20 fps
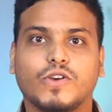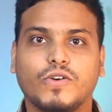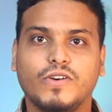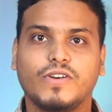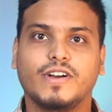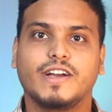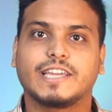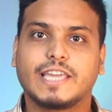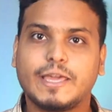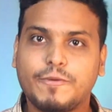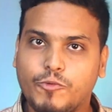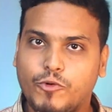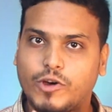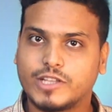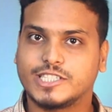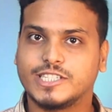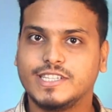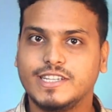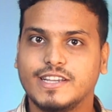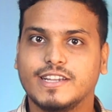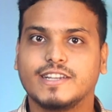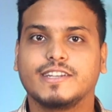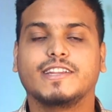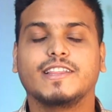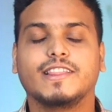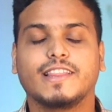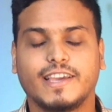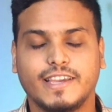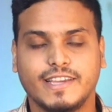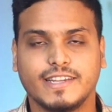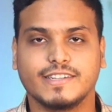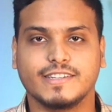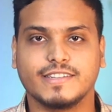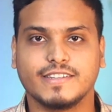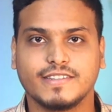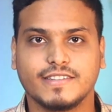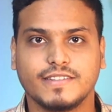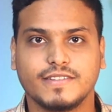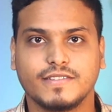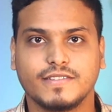So keep watching till the end.